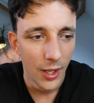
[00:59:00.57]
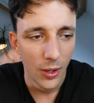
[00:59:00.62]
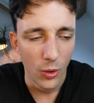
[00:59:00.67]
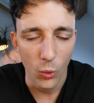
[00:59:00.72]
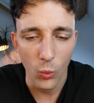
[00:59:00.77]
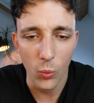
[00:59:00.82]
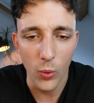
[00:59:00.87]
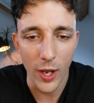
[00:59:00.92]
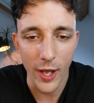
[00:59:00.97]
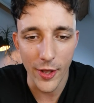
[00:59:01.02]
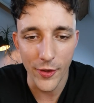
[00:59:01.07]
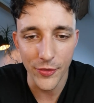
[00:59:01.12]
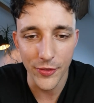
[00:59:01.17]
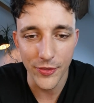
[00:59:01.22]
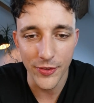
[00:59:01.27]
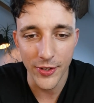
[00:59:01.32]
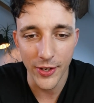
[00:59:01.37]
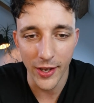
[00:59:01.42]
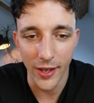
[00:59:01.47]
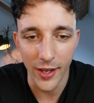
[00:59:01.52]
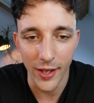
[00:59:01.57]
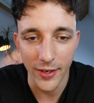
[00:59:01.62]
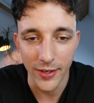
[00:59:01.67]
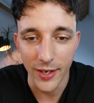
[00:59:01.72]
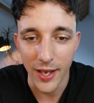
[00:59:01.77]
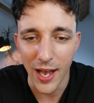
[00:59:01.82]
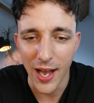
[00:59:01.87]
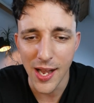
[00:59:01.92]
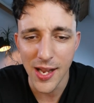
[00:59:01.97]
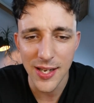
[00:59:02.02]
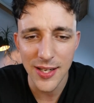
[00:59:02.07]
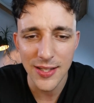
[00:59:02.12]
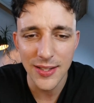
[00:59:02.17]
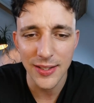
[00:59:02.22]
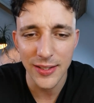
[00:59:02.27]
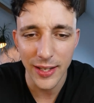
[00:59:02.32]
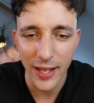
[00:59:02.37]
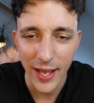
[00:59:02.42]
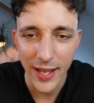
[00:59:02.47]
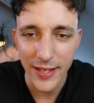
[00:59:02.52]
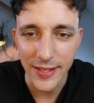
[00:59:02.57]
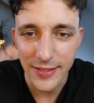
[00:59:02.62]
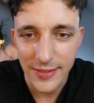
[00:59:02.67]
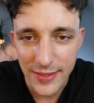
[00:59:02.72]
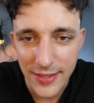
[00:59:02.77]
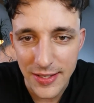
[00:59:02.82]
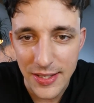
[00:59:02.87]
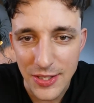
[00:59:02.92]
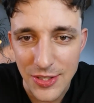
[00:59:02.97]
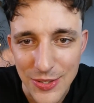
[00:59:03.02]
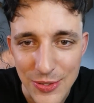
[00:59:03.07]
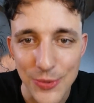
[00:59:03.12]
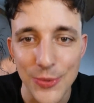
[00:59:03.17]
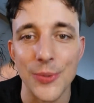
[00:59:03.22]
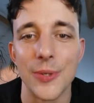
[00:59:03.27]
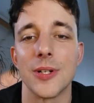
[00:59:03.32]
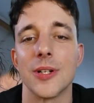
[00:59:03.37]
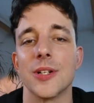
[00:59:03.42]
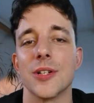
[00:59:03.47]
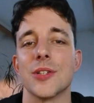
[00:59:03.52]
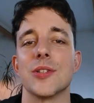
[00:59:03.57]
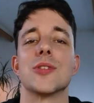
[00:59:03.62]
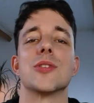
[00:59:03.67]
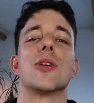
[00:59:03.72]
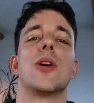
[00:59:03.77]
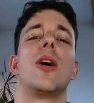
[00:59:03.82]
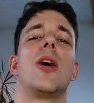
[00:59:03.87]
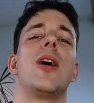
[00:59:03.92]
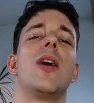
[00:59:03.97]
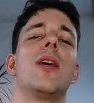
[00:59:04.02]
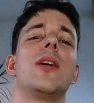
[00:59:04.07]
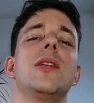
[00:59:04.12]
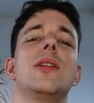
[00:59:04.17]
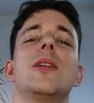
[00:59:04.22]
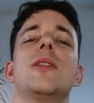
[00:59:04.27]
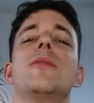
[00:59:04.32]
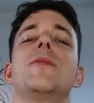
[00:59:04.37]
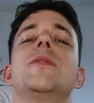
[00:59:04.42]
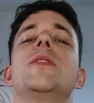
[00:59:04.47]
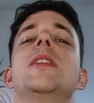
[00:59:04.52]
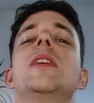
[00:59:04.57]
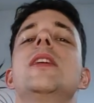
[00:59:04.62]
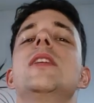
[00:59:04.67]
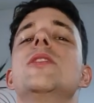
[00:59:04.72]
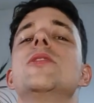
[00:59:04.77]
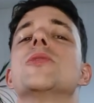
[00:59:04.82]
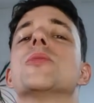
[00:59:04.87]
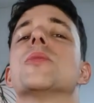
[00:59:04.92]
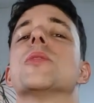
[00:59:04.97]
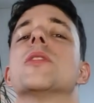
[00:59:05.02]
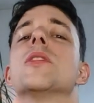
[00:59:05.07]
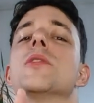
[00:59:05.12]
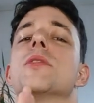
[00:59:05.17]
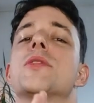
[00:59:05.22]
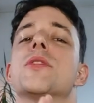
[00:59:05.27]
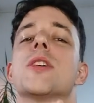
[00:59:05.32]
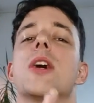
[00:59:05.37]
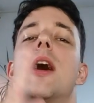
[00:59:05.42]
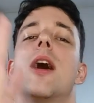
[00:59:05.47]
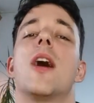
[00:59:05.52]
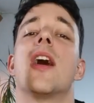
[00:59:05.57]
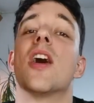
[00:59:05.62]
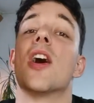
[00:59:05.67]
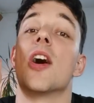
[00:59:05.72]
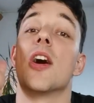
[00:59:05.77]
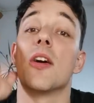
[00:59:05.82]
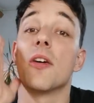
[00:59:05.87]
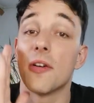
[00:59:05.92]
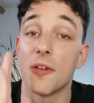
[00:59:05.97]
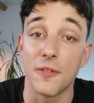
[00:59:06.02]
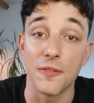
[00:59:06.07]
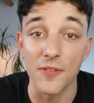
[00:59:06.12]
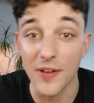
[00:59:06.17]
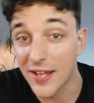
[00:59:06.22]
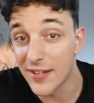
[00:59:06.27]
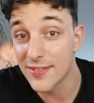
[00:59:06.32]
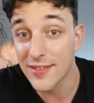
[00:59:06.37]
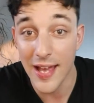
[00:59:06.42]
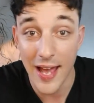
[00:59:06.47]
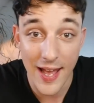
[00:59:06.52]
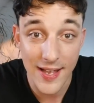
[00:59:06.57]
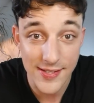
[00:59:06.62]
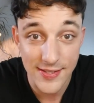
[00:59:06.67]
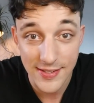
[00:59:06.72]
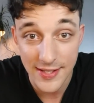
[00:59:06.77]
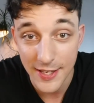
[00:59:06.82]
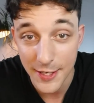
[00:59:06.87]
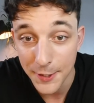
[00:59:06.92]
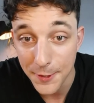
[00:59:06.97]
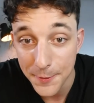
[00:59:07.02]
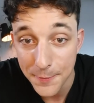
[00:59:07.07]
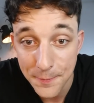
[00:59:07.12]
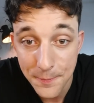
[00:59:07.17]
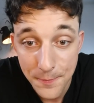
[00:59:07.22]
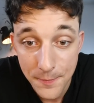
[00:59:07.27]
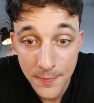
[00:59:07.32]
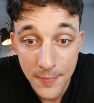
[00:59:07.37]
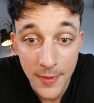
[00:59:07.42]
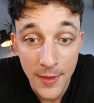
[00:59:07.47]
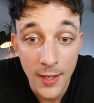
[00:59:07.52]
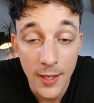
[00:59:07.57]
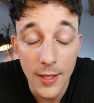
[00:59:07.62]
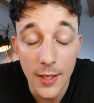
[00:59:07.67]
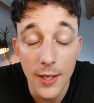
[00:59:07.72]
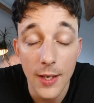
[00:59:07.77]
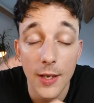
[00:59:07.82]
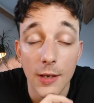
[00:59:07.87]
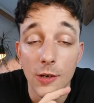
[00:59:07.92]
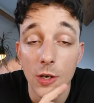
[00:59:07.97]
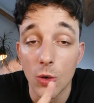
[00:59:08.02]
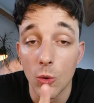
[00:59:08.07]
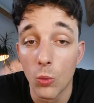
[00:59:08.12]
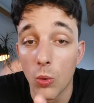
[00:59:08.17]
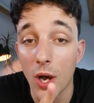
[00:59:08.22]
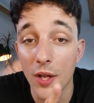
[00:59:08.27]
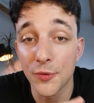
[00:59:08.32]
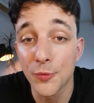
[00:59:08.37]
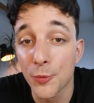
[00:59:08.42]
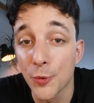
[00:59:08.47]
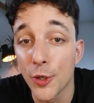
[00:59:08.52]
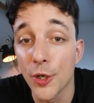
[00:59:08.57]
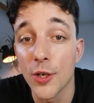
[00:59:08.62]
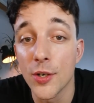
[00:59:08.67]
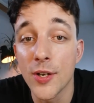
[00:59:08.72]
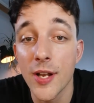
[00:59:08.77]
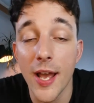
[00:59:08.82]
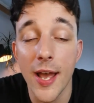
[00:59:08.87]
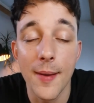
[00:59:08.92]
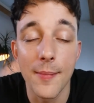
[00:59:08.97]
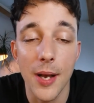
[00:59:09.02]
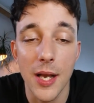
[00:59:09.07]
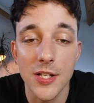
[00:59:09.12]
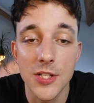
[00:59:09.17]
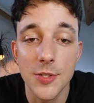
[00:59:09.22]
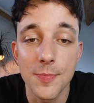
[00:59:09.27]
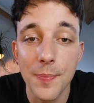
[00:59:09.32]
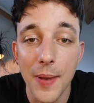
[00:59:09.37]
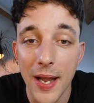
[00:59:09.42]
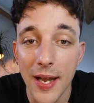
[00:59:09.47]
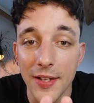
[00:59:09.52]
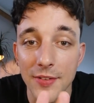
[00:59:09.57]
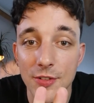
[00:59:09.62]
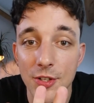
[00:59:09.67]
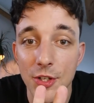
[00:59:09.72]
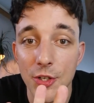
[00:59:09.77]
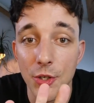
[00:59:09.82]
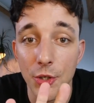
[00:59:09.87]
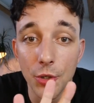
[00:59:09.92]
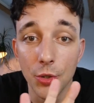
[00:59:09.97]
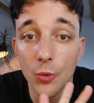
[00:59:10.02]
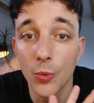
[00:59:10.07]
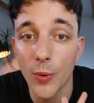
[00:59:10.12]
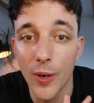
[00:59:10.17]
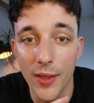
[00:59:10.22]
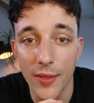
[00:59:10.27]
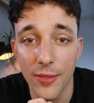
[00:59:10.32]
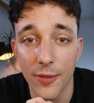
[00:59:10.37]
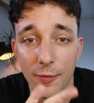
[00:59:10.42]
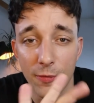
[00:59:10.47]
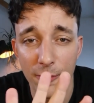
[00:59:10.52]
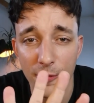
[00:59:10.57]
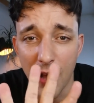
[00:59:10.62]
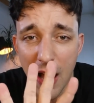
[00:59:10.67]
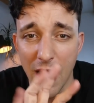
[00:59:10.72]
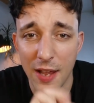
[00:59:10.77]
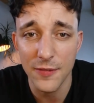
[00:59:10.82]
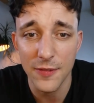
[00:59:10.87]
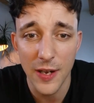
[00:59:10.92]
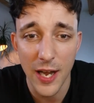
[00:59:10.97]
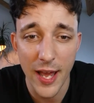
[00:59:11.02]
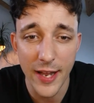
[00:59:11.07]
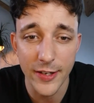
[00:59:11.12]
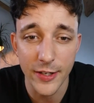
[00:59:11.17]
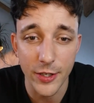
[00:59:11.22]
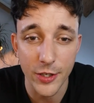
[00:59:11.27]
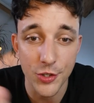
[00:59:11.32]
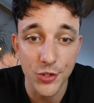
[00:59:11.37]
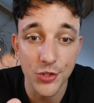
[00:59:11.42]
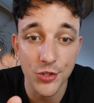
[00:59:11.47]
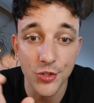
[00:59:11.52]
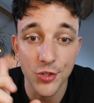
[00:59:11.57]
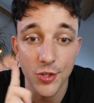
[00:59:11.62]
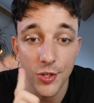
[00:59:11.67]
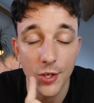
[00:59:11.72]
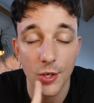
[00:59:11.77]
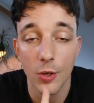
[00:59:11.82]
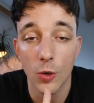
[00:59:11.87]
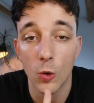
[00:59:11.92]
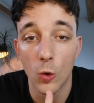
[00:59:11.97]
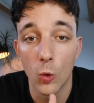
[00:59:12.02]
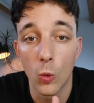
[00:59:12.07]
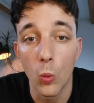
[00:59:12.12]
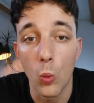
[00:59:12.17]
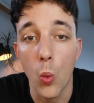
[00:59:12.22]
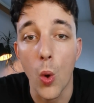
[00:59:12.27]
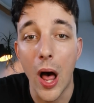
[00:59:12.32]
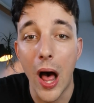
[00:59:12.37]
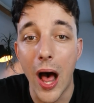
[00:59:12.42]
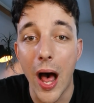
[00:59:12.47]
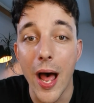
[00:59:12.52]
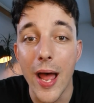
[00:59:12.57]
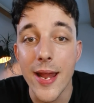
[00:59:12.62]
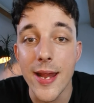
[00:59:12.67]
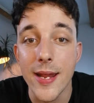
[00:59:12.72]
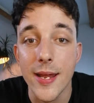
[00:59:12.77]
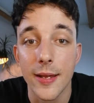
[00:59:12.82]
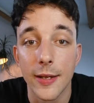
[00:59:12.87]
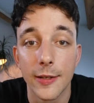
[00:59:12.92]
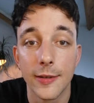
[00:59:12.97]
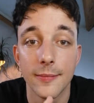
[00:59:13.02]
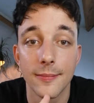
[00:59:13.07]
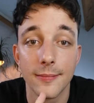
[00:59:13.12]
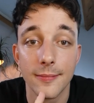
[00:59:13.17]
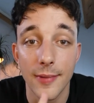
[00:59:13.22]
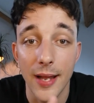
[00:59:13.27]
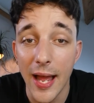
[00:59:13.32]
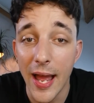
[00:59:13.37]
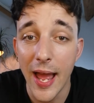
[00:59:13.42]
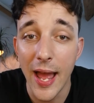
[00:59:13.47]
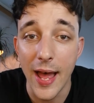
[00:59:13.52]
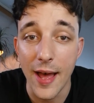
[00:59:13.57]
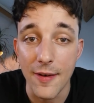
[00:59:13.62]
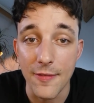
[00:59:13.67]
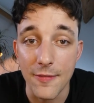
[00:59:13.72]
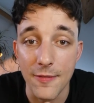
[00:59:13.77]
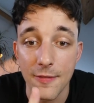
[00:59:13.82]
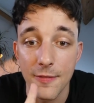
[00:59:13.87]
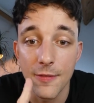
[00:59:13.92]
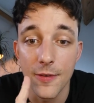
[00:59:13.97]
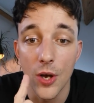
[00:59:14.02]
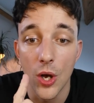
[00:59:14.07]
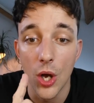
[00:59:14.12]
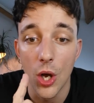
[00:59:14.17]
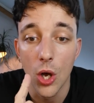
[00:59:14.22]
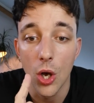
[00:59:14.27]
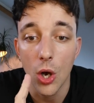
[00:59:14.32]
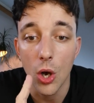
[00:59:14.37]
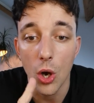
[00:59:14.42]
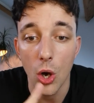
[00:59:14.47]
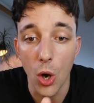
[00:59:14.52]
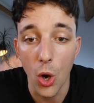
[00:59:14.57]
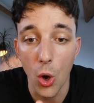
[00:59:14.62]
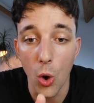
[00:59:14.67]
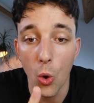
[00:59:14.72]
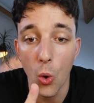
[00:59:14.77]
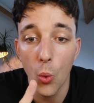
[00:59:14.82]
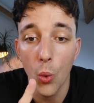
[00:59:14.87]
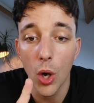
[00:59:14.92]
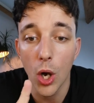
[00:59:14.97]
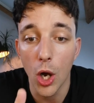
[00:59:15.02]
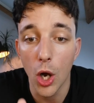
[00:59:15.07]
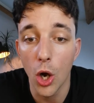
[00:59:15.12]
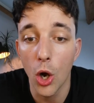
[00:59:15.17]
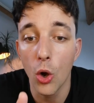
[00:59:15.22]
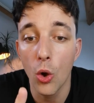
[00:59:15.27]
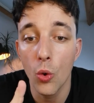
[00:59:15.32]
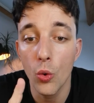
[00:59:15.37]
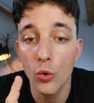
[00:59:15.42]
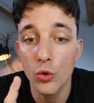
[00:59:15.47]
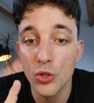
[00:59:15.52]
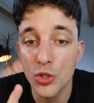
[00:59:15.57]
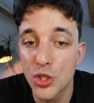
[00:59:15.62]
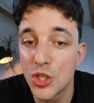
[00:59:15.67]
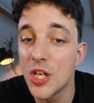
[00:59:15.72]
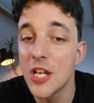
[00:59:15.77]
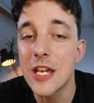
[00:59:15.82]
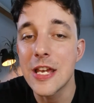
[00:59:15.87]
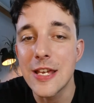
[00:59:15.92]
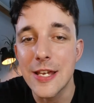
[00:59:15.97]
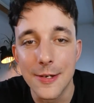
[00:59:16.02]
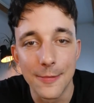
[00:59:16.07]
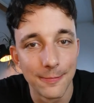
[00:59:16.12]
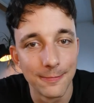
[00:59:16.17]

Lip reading: Well done. I like these words. All of these words are fantastic. What word am I spelling to you with 5 letters? Y. F. O. O. G.